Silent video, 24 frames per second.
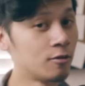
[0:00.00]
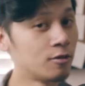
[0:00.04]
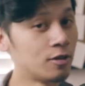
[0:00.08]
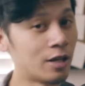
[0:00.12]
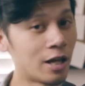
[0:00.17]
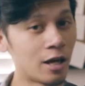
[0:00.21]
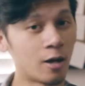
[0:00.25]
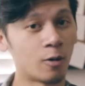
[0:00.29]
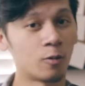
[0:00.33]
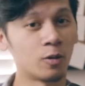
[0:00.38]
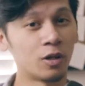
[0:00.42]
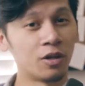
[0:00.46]

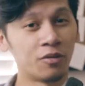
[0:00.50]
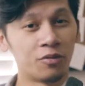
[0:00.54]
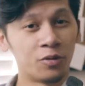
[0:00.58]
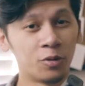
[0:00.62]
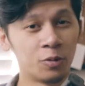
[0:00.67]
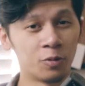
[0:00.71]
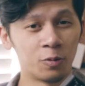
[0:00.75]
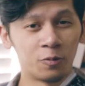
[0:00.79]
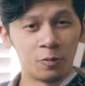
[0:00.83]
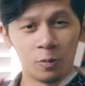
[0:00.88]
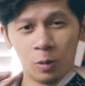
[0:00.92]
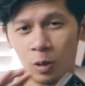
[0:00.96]
Now, if
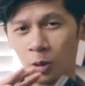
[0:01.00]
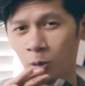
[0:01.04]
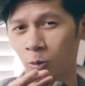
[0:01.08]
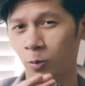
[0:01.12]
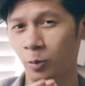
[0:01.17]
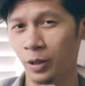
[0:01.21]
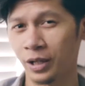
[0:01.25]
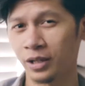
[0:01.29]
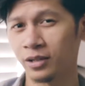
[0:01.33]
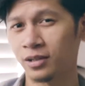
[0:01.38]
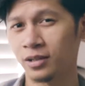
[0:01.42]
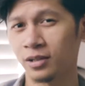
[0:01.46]
you
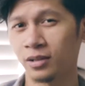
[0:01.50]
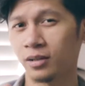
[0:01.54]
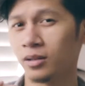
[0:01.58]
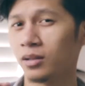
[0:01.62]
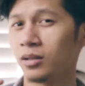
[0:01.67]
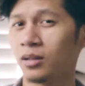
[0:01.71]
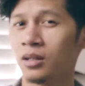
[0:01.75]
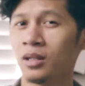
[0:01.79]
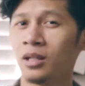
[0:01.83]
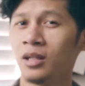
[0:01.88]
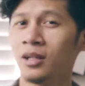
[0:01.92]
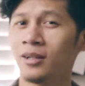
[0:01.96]
wait
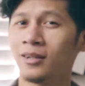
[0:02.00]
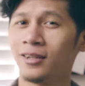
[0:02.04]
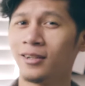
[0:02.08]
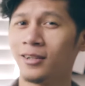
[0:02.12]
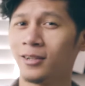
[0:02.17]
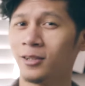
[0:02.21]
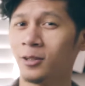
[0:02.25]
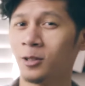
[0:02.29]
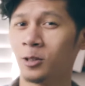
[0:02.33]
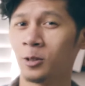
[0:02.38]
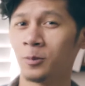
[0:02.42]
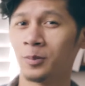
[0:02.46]
till
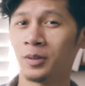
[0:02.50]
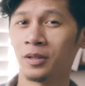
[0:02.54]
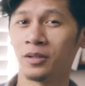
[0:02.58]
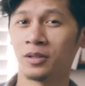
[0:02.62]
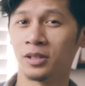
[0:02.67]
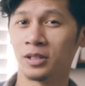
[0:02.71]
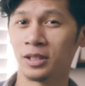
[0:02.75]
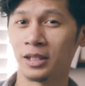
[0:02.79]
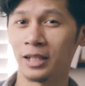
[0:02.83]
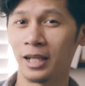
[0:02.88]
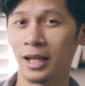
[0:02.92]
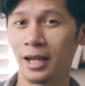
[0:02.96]
a little
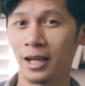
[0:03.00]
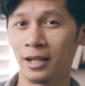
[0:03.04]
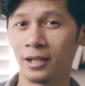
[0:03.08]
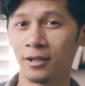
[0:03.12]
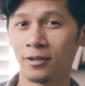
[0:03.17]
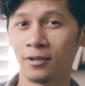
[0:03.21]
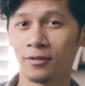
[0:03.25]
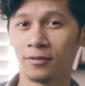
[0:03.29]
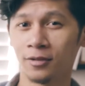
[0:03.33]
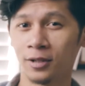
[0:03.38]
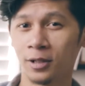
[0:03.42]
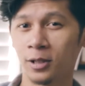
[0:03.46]
bit to the end
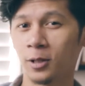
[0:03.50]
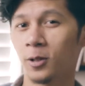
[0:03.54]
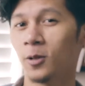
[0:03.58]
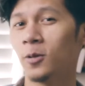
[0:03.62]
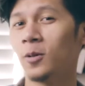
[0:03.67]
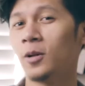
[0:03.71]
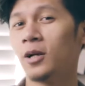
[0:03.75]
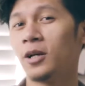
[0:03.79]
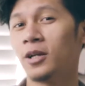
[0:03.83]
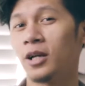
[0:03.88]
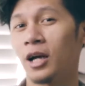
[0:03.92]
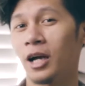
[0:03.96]
of the video,